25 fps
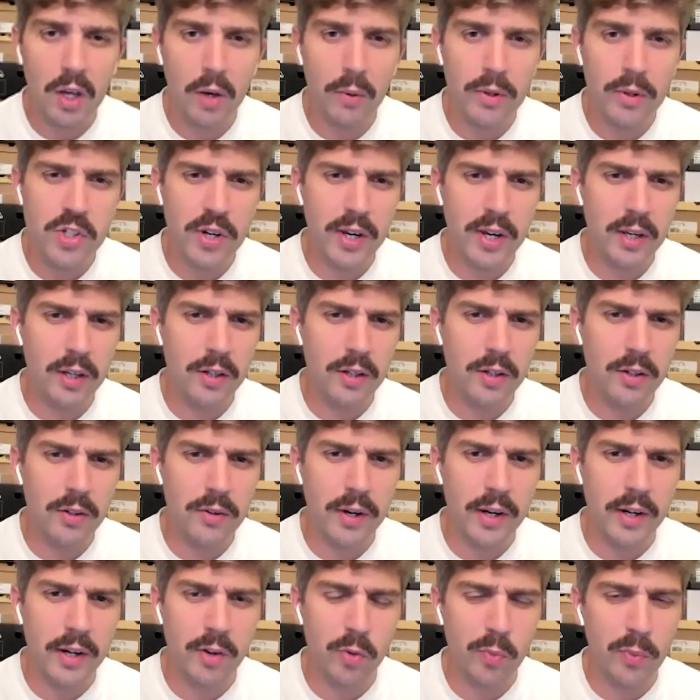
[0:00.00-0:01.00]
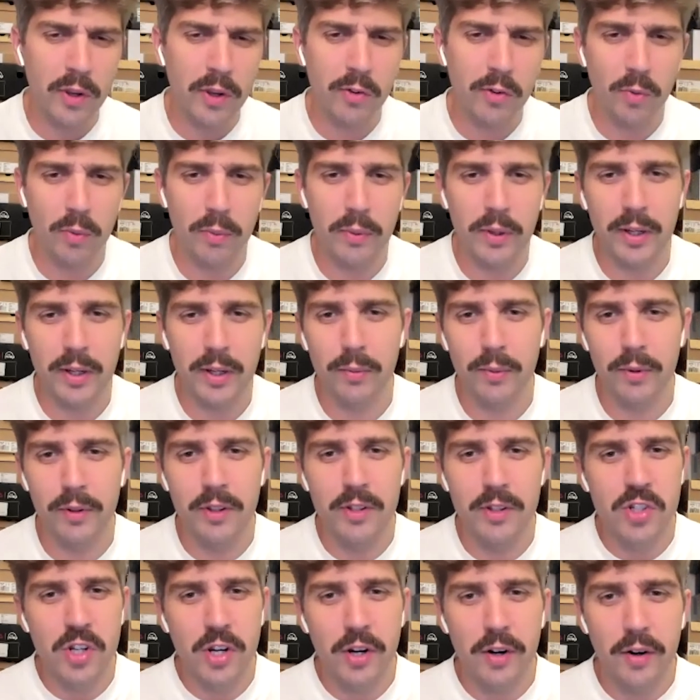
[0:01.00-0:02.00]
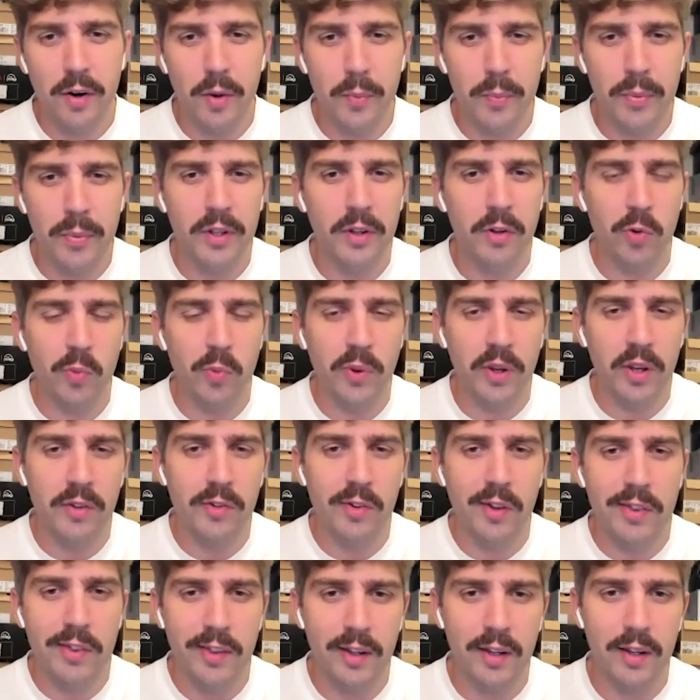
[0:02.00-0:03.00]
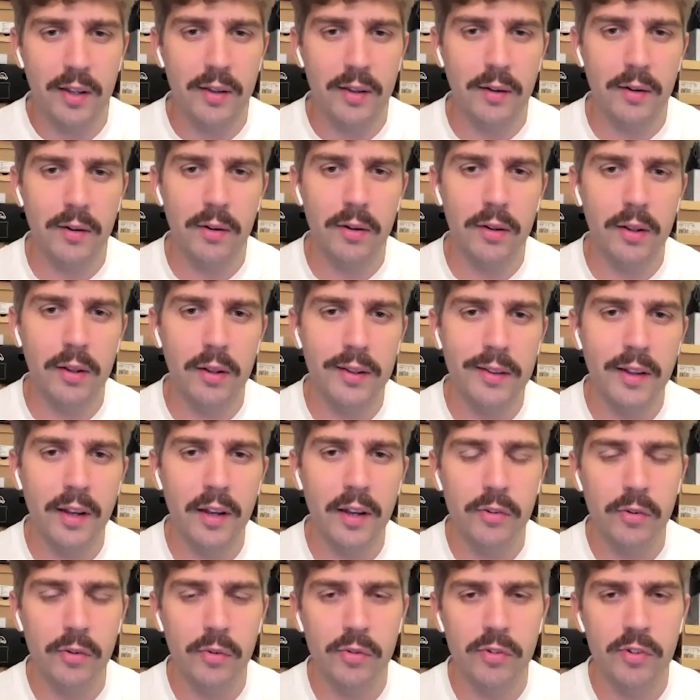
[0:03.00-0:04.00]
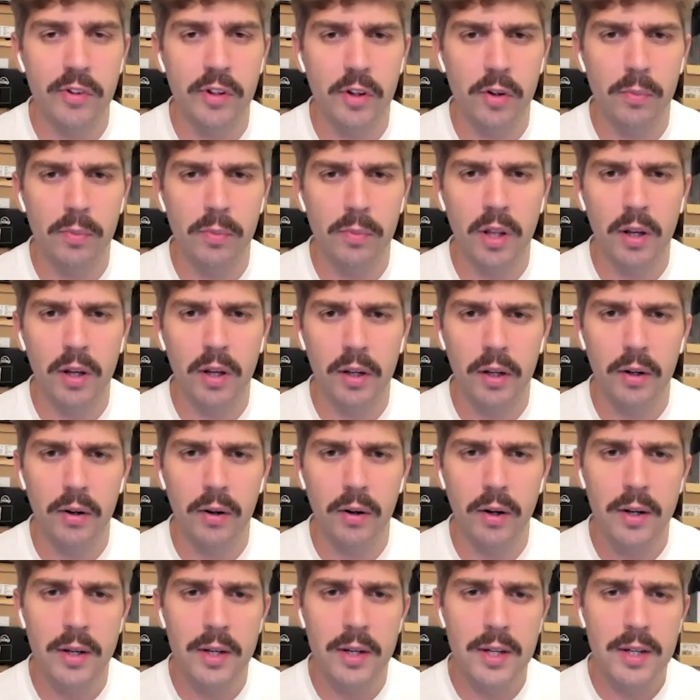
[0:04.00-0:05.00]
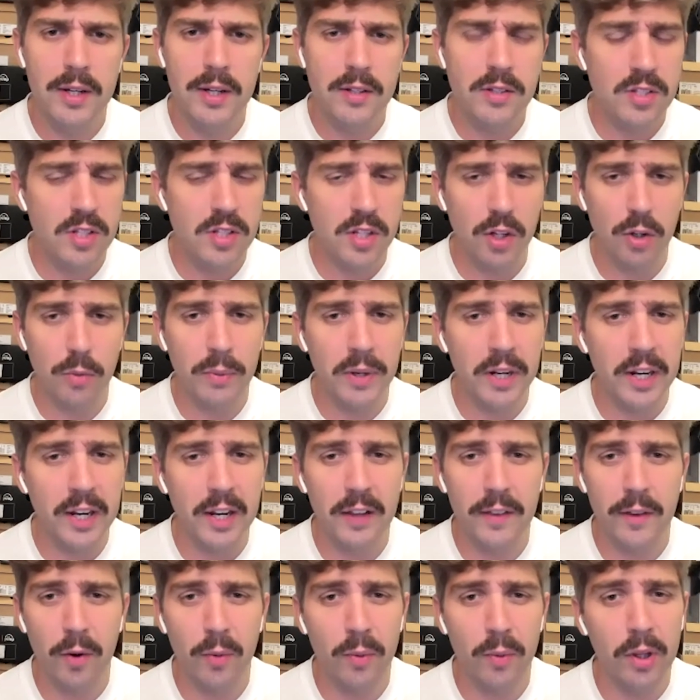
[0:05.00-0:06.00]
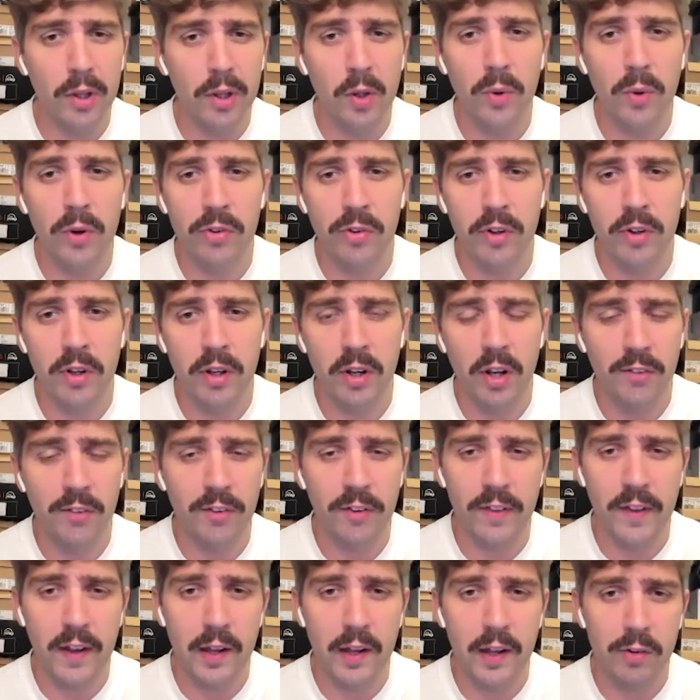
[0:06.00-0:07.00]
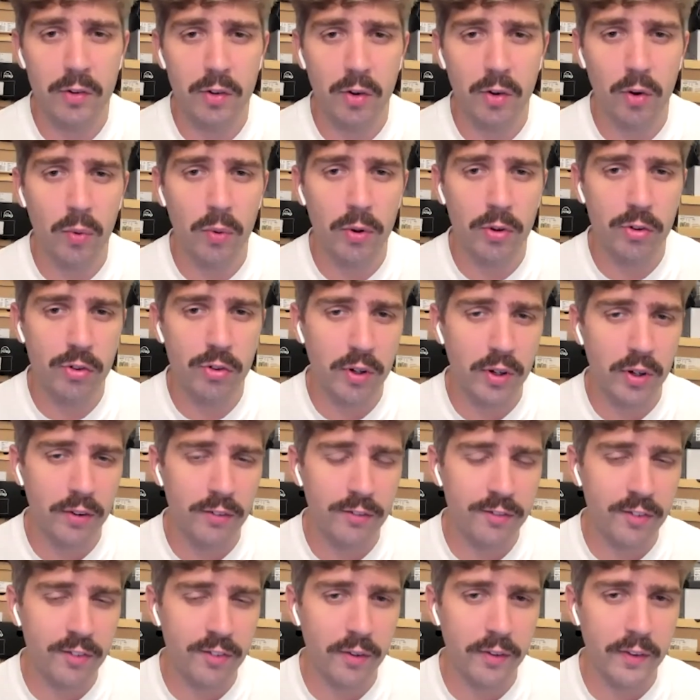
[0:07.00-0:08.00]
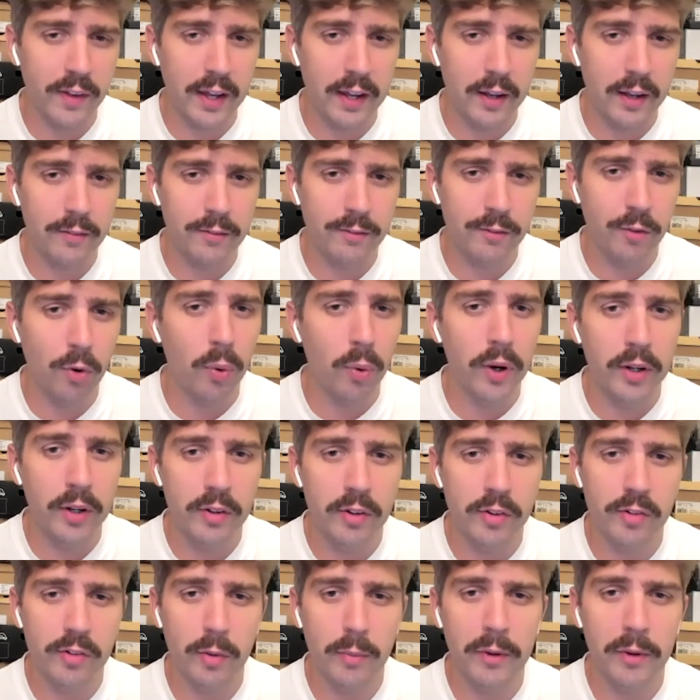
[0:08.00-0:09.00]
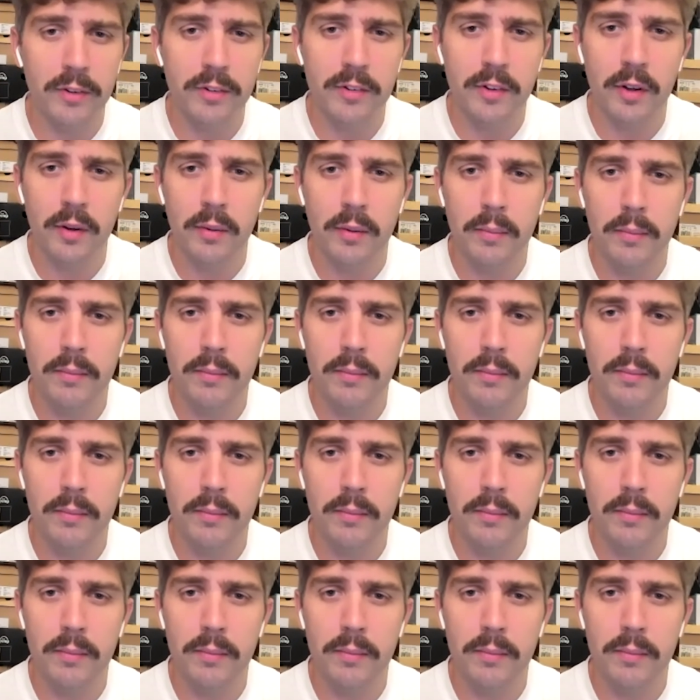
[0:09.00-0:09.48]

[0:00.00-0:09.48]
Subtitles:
we try and create a space where we can really share our opinions because I think in the early days of sneaker blogging or sneaker media, there really wasn't enough of that. So we're trying to fill that void to some extent.